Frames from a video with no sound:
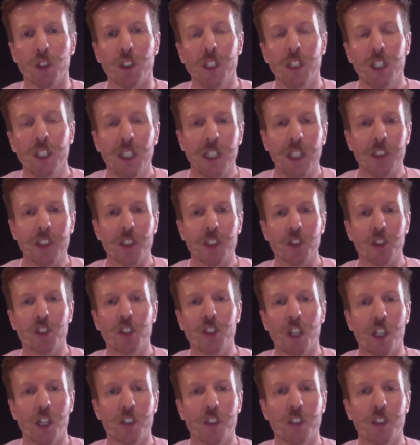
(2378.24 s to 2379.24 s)
and you
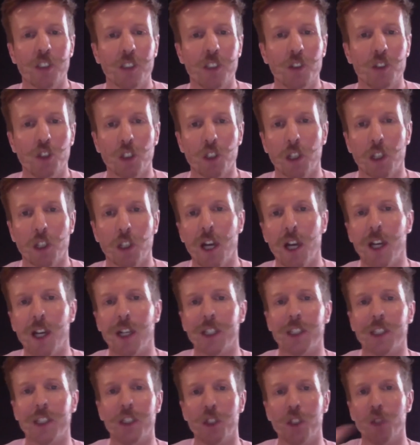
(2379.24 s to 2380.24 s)
started in July
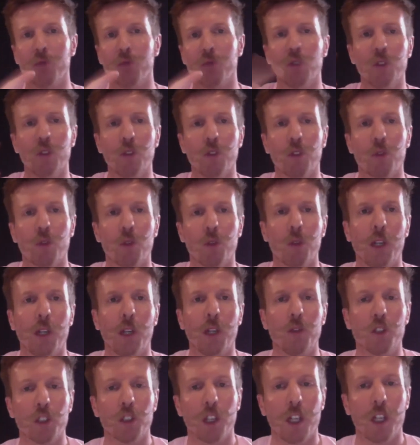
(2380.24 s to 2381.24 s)
and you run throughout
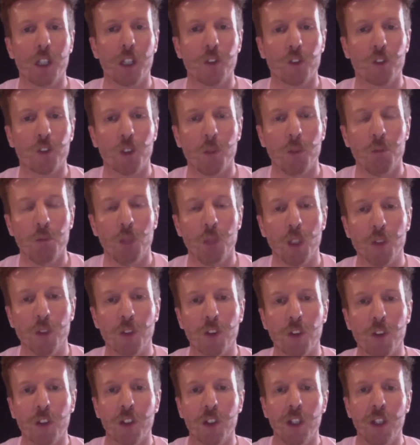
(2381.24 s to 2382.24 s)
July for a month,
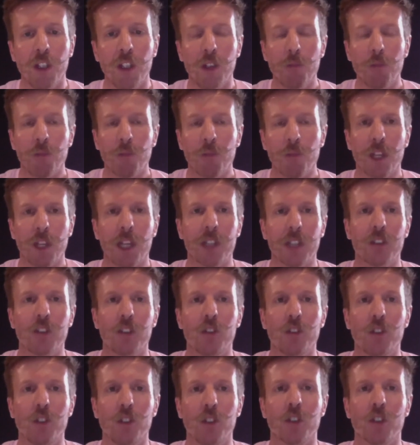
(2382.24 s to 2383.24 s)
that
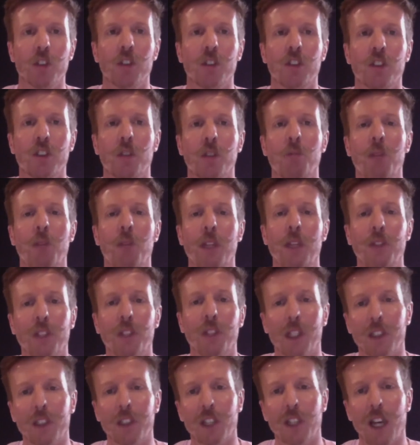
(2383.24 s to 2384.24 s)
doesn't cement
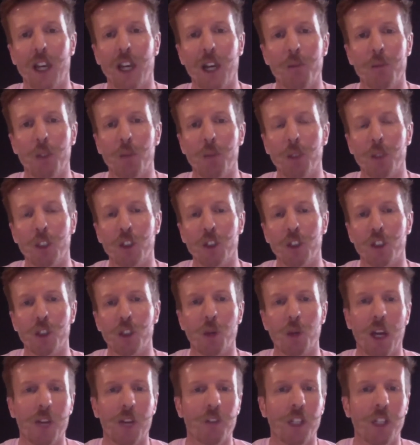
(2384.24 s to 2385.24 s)
that as a habit because you
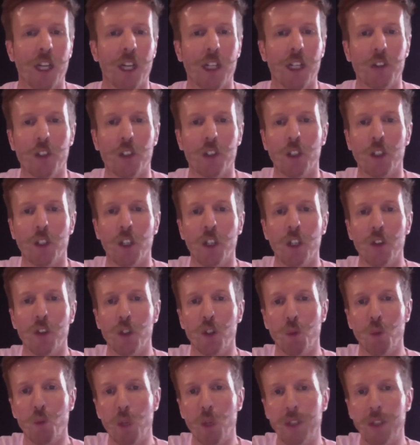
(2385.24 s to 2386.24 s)
haven't had the
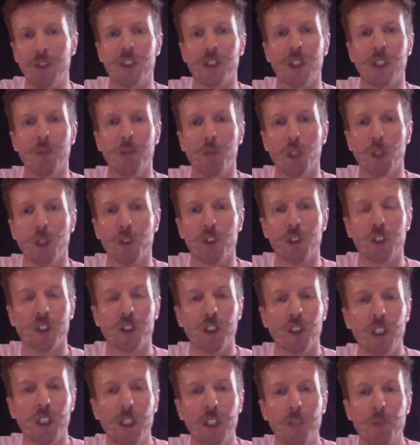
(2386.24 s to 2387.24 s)
winter months.
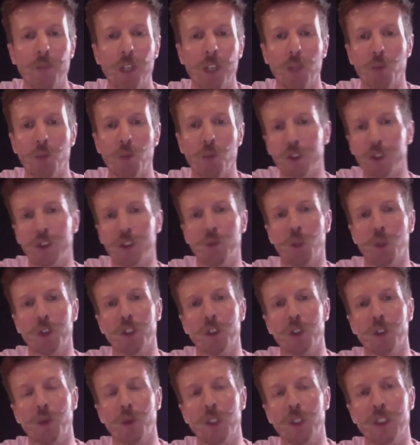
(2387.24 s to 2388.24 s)
And what do
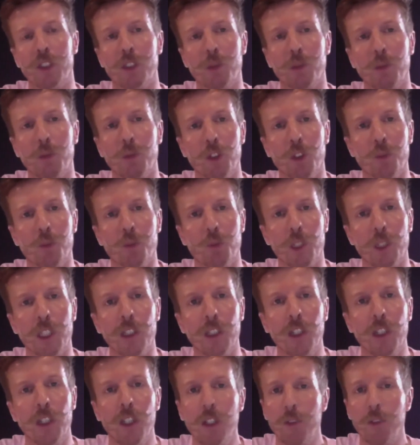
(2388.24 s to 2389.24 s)
the winter months bring?
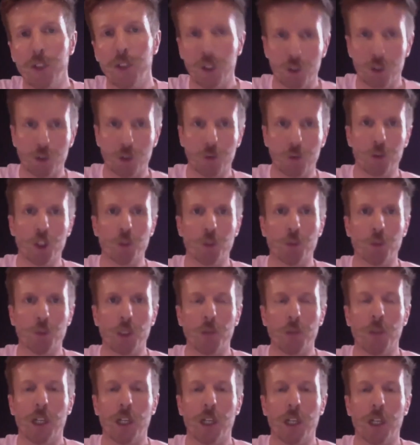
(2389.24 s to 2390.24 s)
They don't just bring
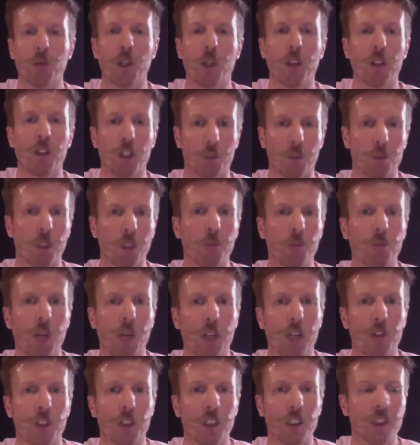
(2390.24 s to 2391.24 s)
bad weather, they bring
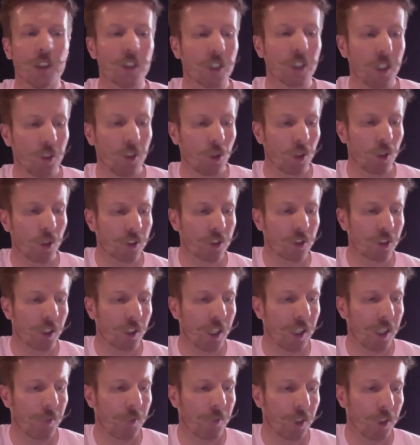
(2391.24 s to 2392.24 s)
barriers. And all that's going to
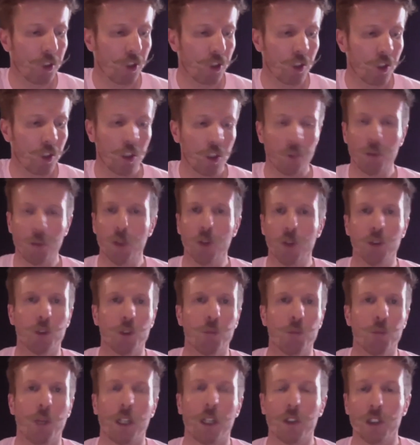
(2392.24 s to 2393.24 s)
happen is you're going to put those
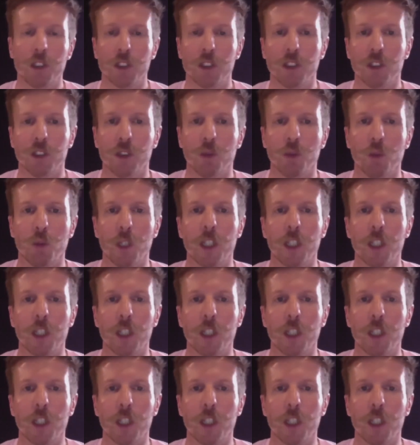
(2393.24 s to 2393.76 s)
barriers in the way.